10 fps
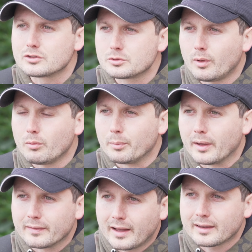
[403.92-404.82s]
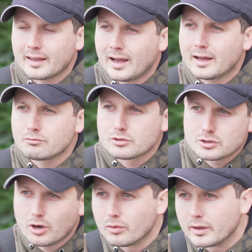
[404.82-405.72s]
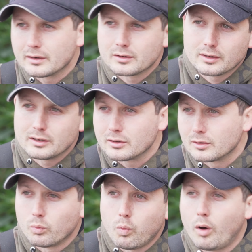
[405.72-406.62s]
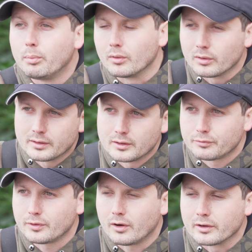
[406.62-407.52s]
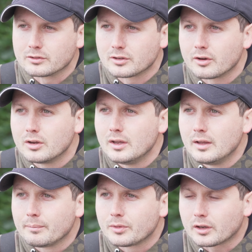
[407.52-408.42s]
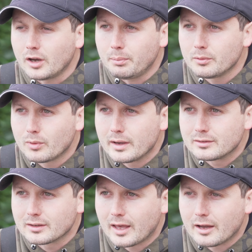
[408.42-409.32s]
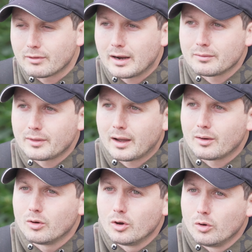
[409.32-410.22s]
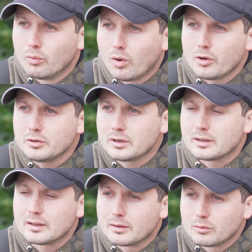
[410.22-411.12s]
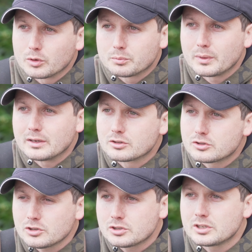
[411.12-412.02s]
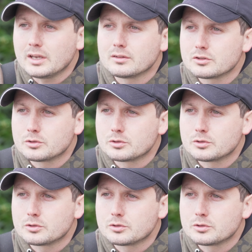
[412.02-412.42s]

the spom a bit, and that can result in, in the wobble in the flight. So a couple of ways to get around that. One would be to just sit the